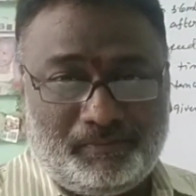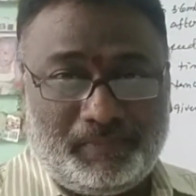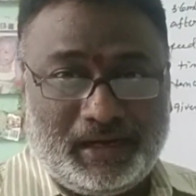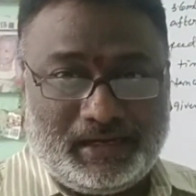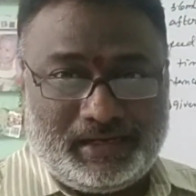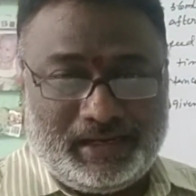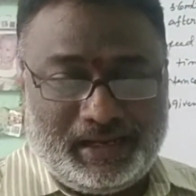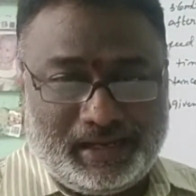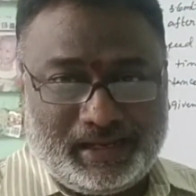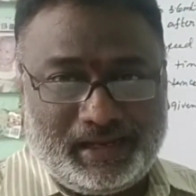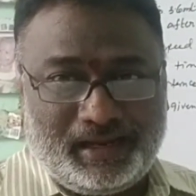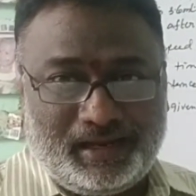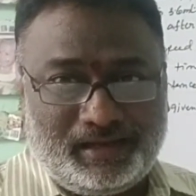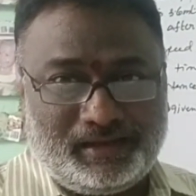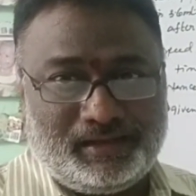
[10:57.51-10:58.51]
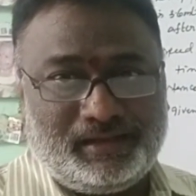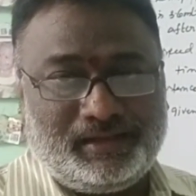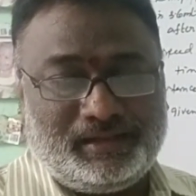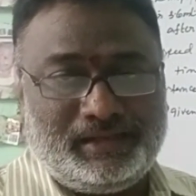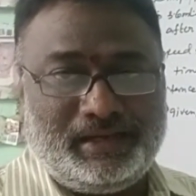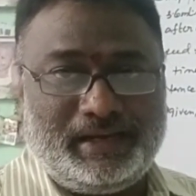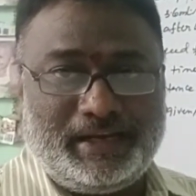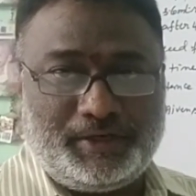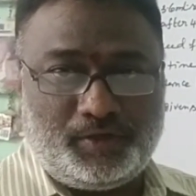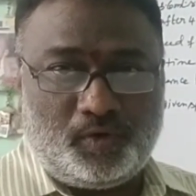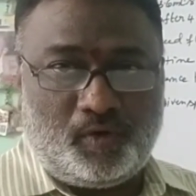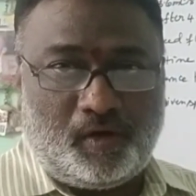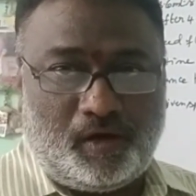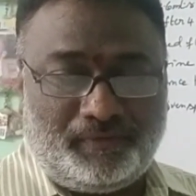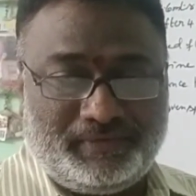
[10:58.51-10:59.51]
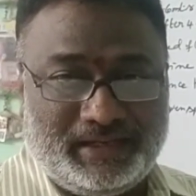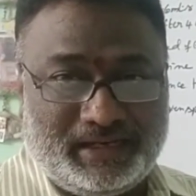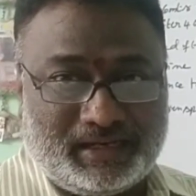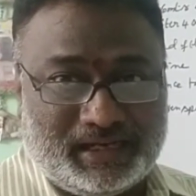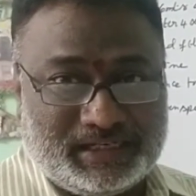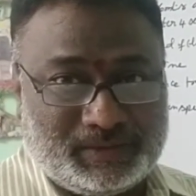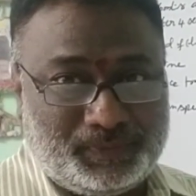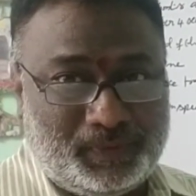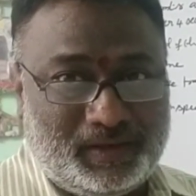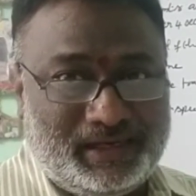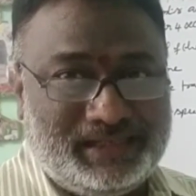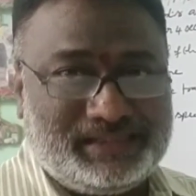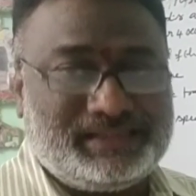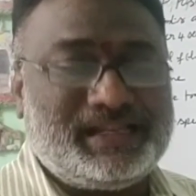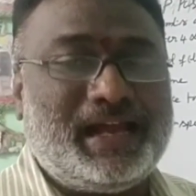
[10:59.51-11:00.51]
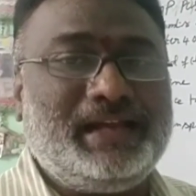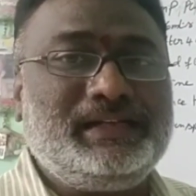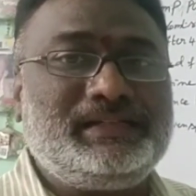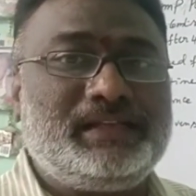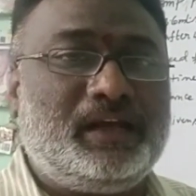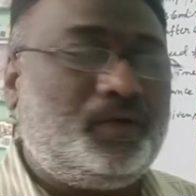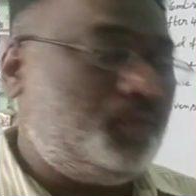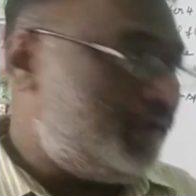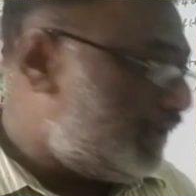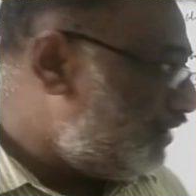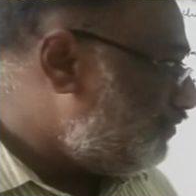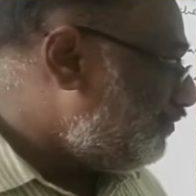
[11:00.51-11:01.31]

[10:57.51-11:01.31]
by taking the ratio of their corresponding sides we can